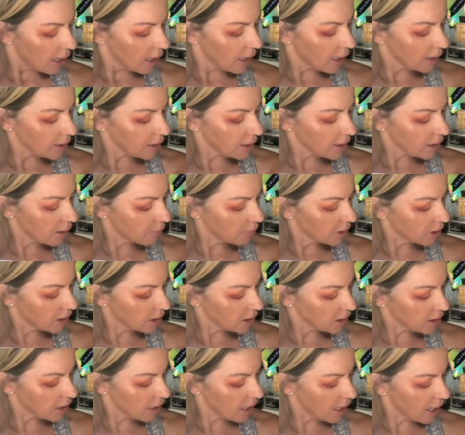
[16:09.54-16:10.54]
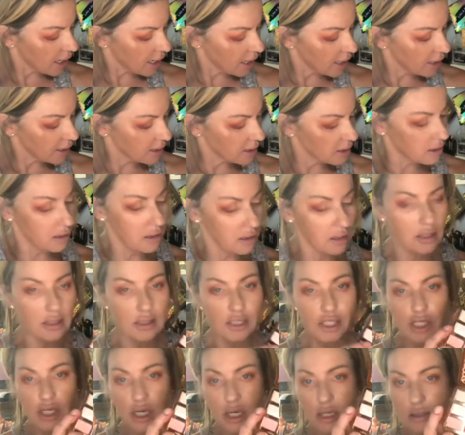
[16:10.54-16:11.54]
And I think I'm going to take,
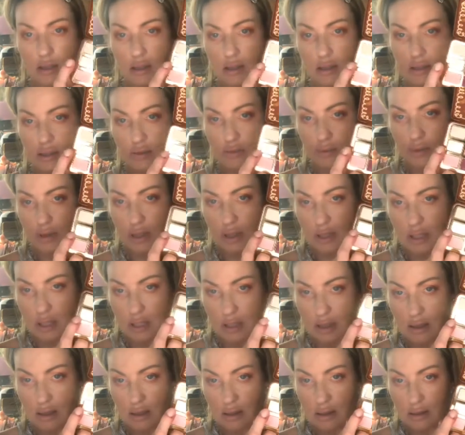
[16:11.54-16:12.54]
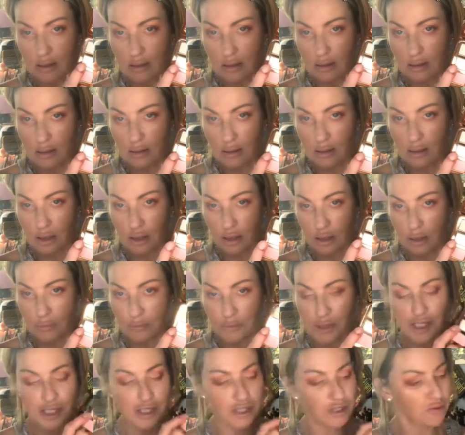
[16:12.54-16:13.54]
this shade looks really
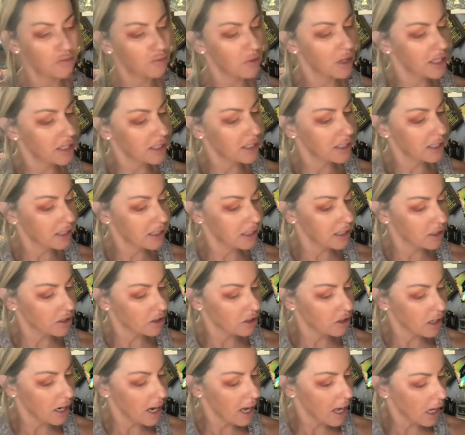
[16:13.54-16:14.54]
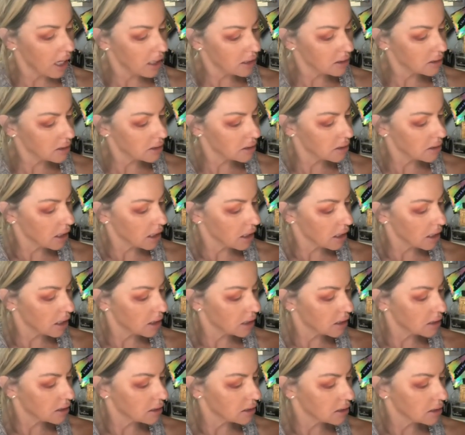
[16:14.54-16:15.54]
scrumptious right here, as
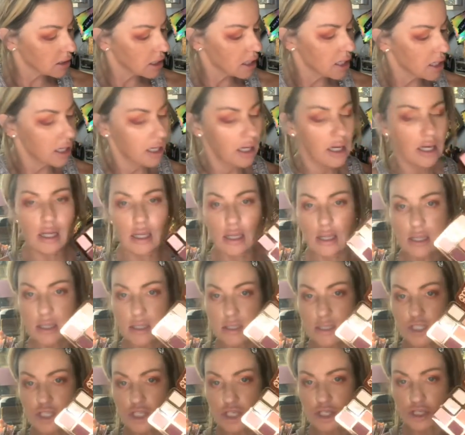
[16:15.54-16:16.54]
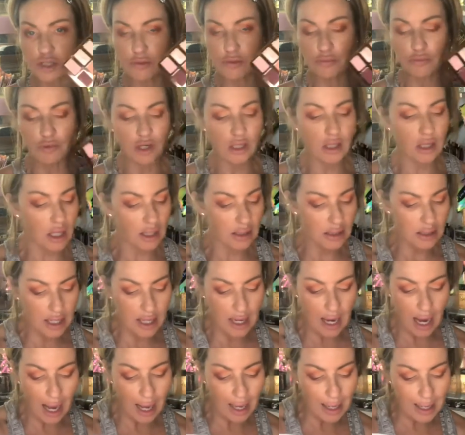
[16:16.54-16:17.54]
does this gingerbread
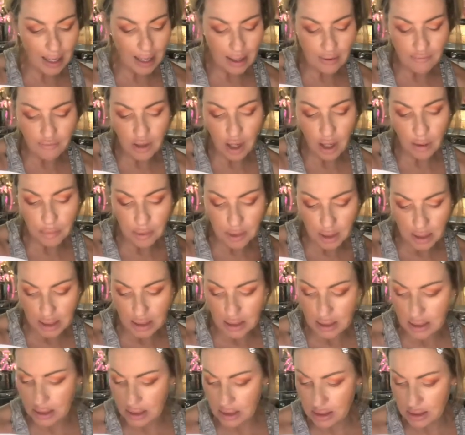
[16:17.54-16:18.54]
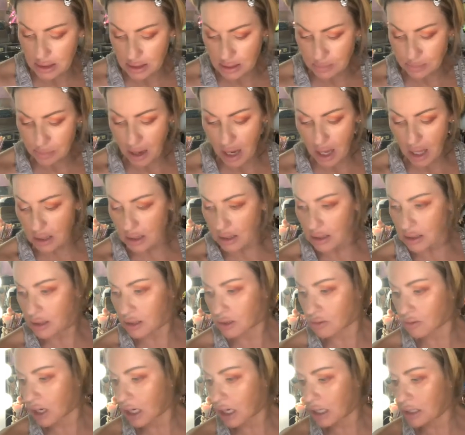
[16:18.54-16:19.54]
latte. I have not played in this palette,
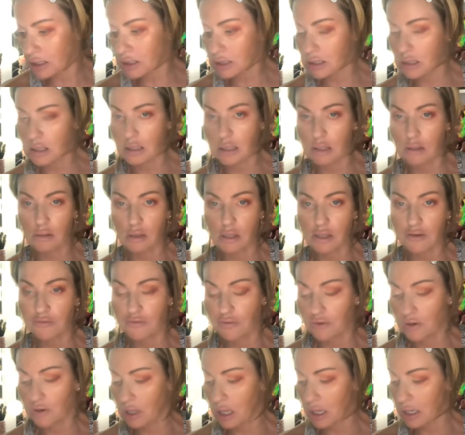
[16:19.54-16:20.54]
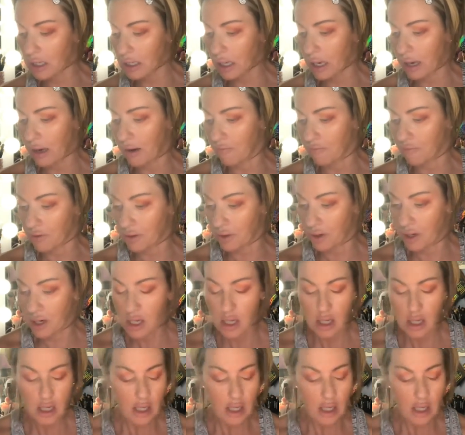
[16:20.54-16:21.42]
you guys, literally for like ever.